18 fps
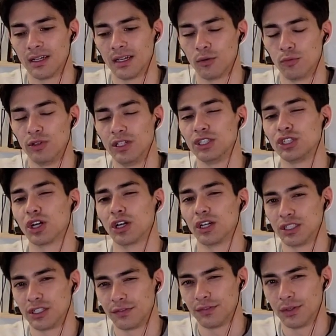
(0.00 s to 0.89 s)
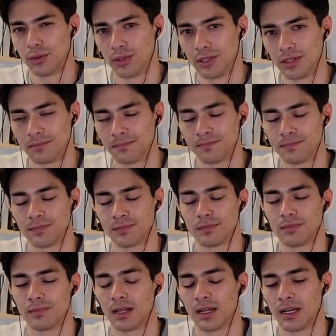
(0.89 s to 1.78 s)
recharge, if you will.
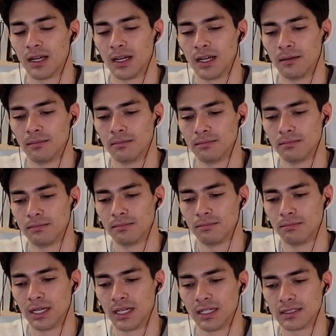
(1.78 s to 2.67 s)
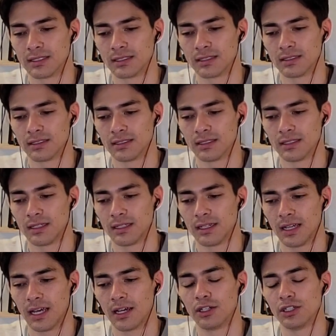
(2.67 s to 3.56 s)
But
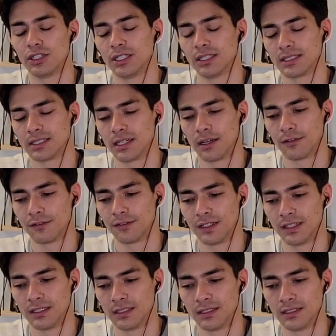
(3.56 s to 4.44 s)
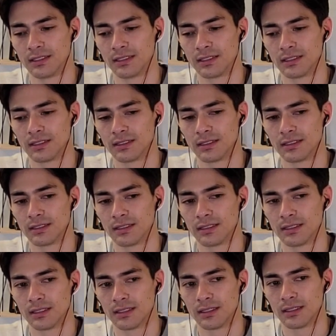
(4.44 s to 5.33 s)
energy itself is,
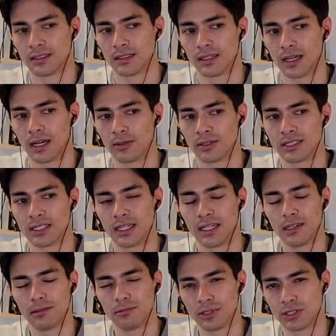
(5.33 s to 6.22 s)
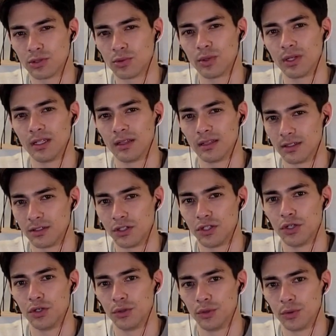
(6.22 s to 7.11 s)
I would say, in between the
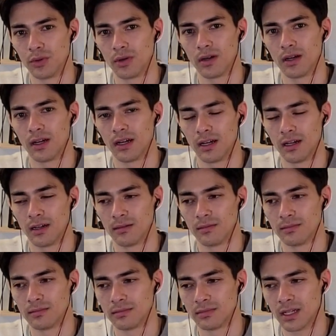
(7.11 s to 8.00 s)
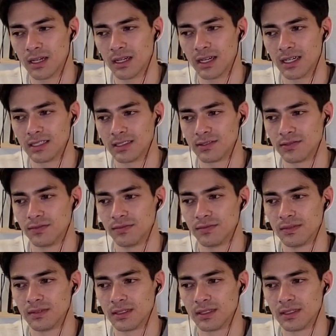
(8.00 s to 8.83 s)
two. Not as